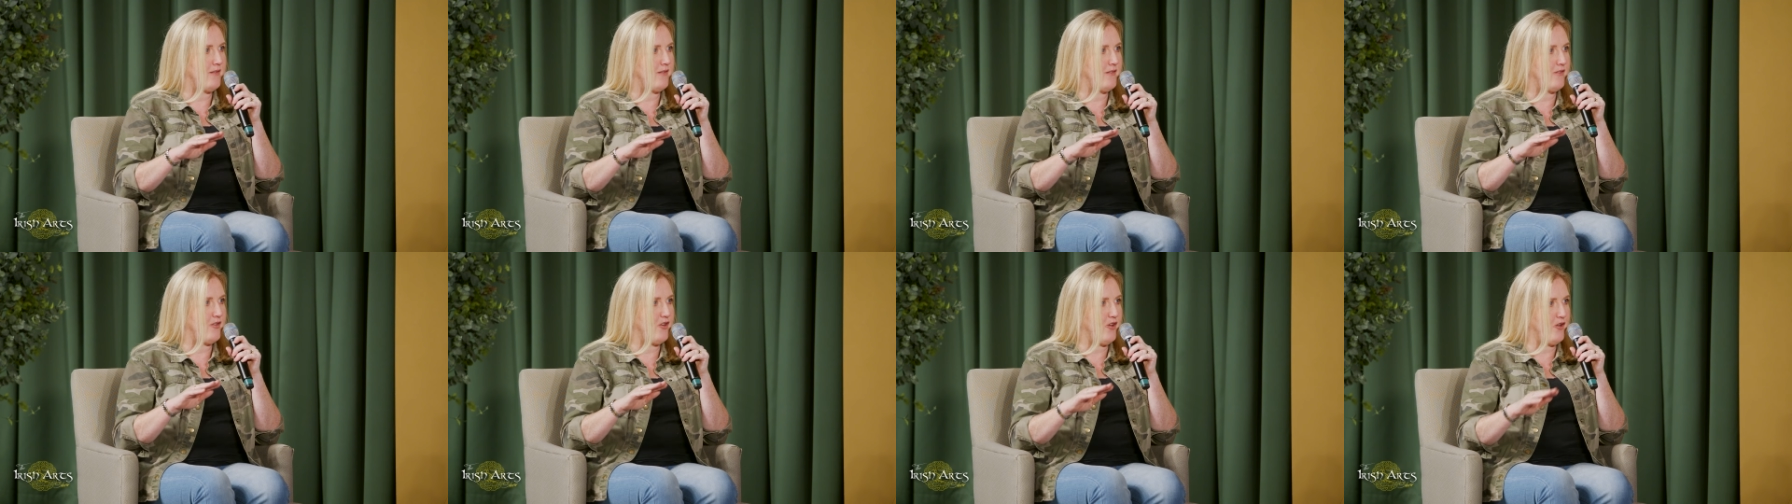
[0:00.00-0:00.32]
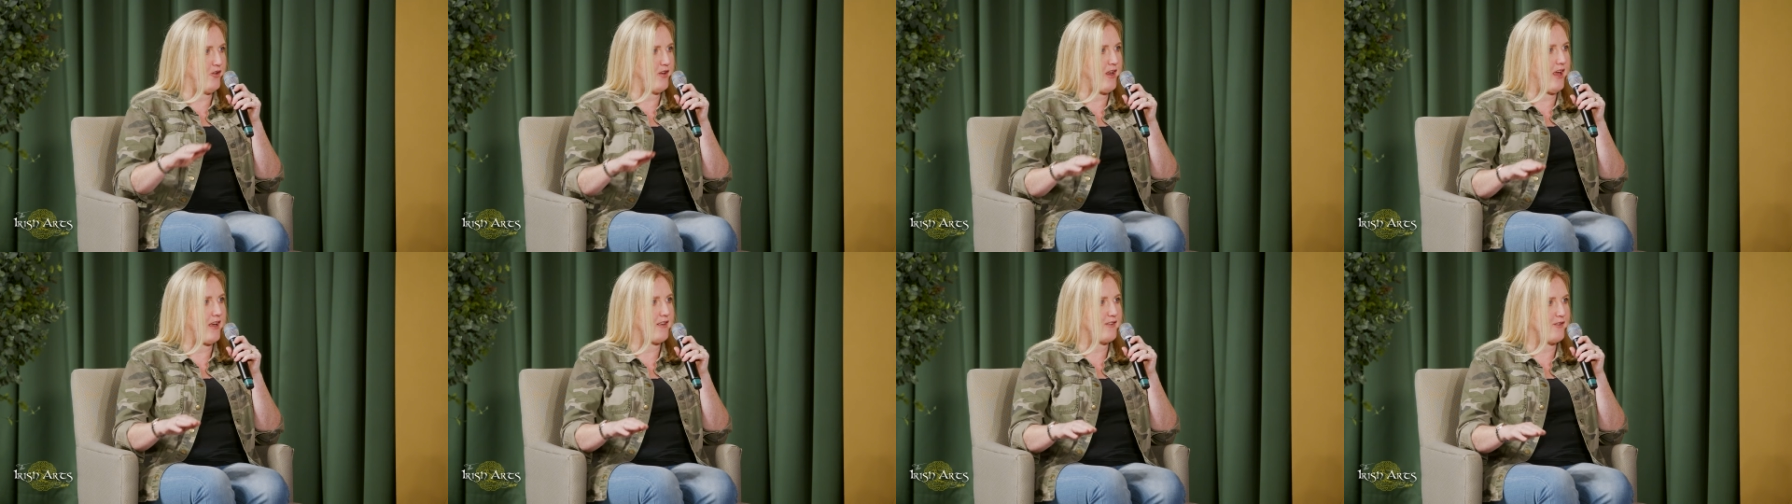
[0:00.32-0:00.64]
to
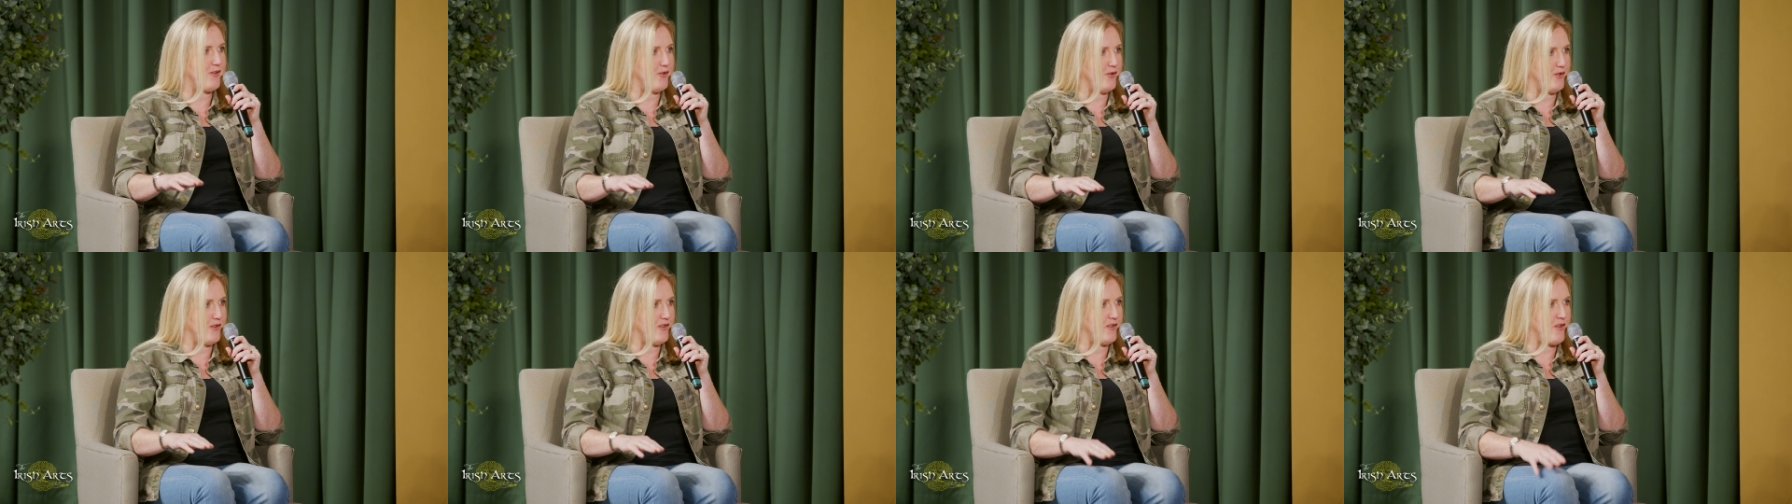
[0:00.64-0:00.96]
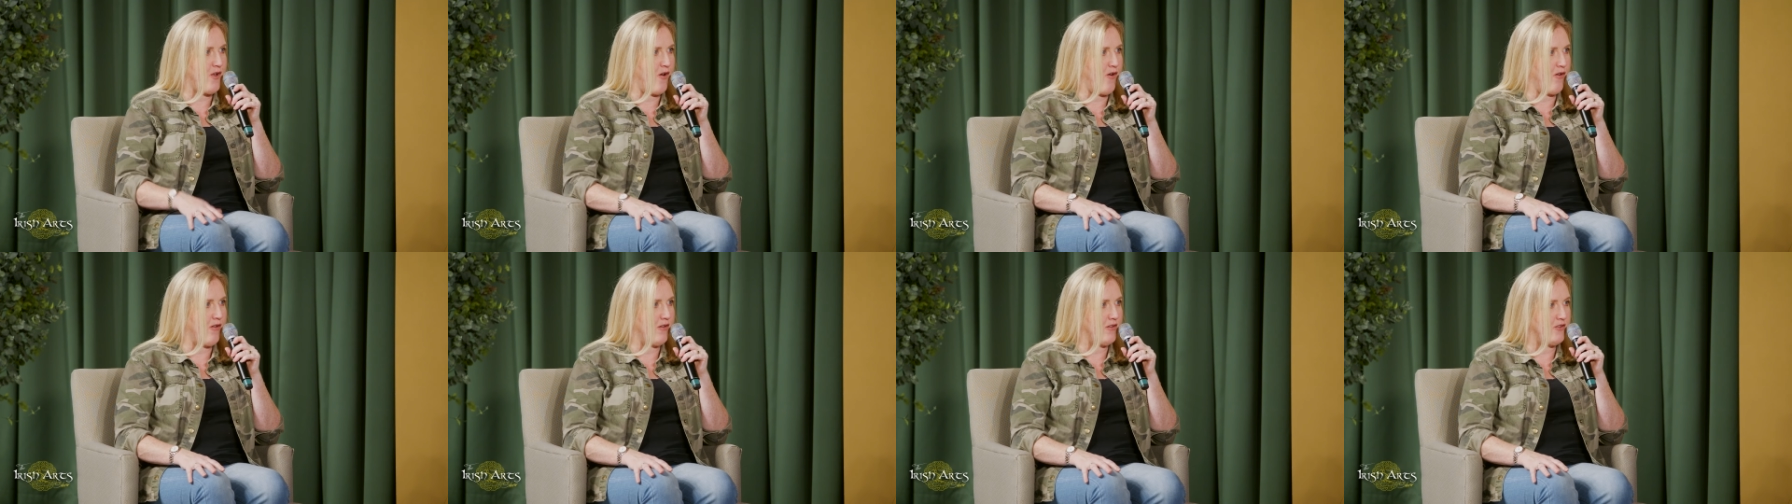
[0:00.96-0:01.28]
your next good
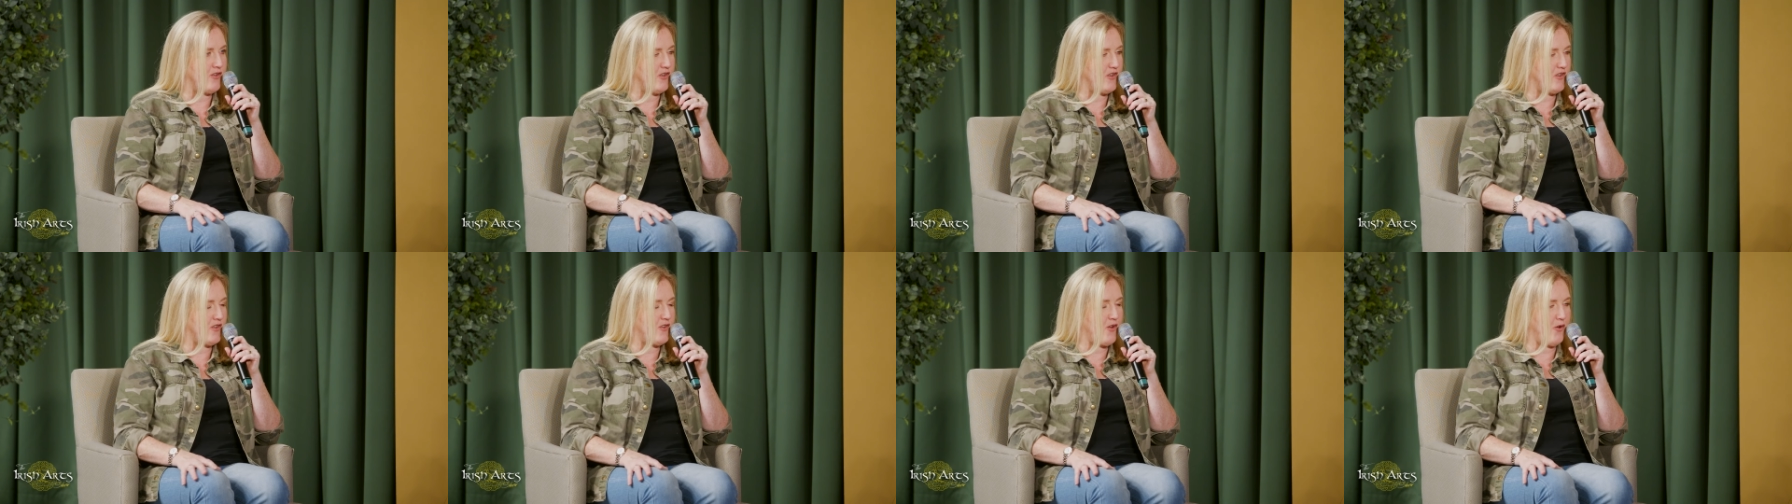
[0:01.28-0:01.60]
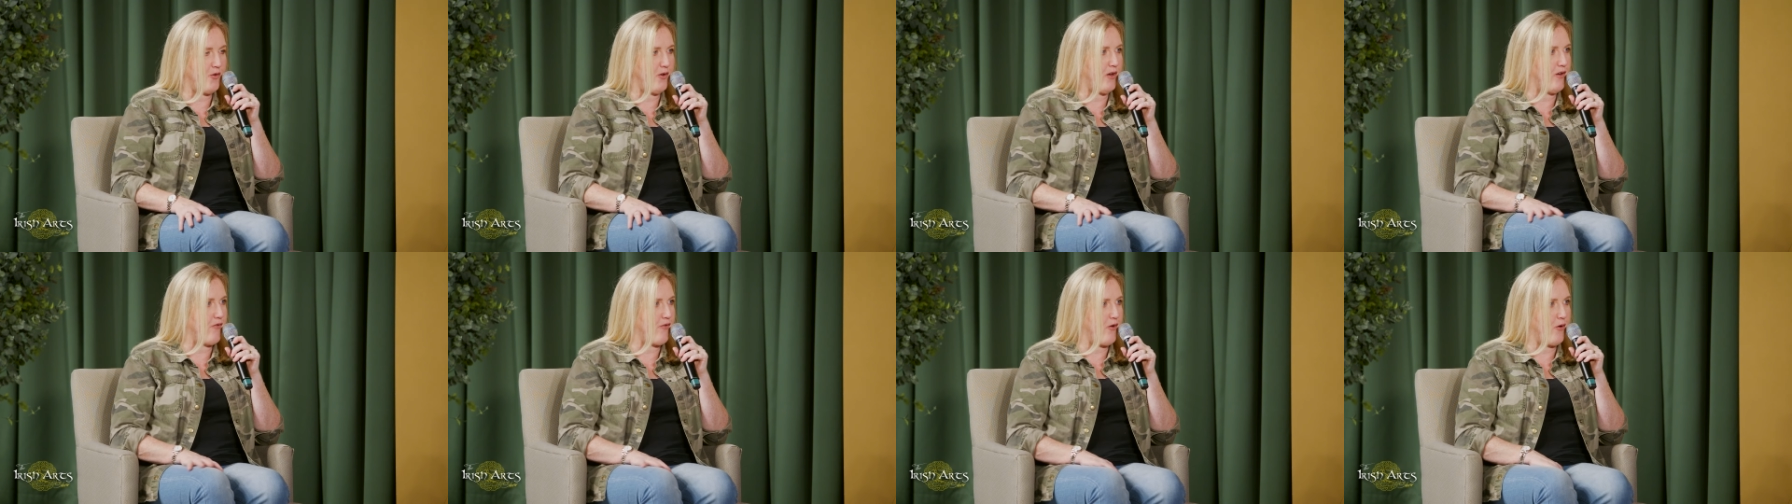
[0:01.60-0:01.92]
song. Just
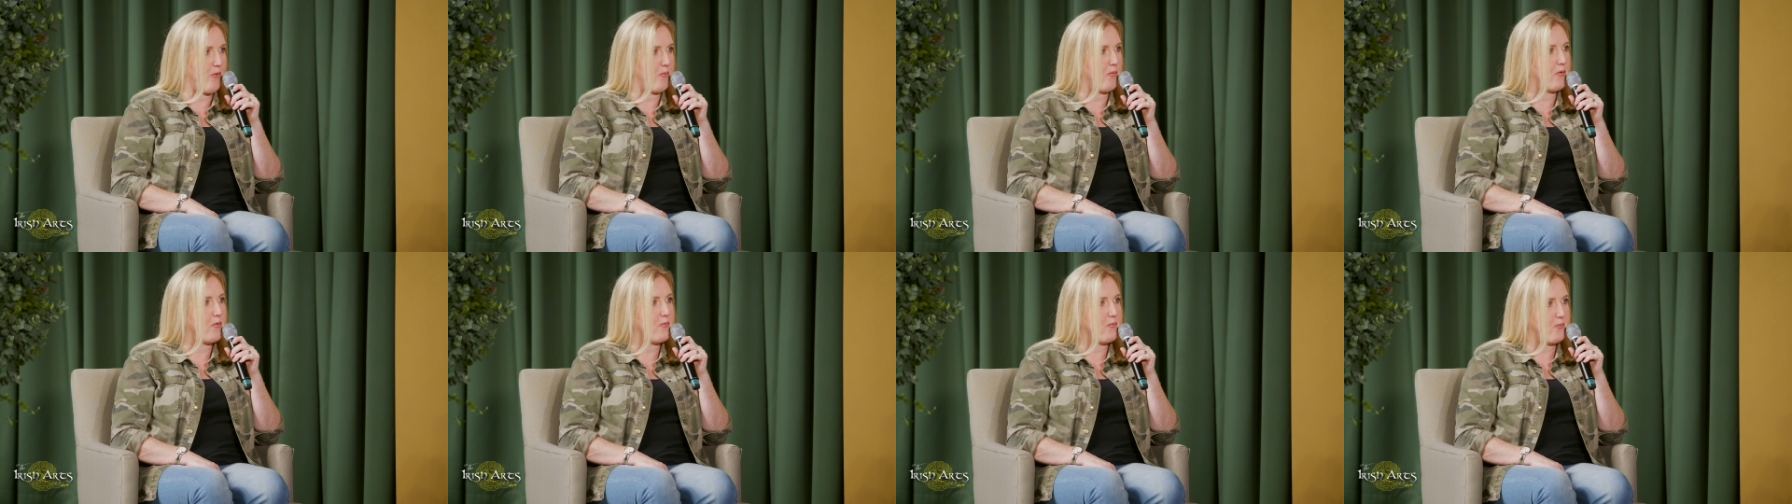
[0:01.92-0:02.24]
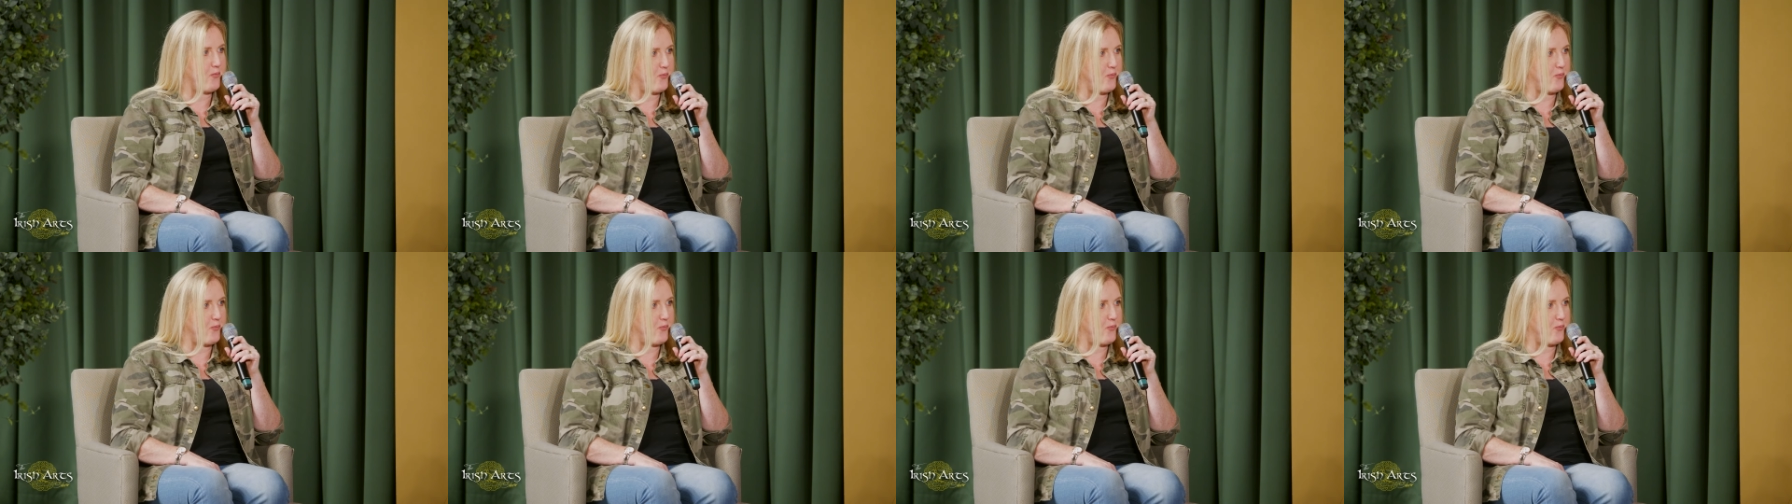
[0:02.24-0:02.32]
don't give up.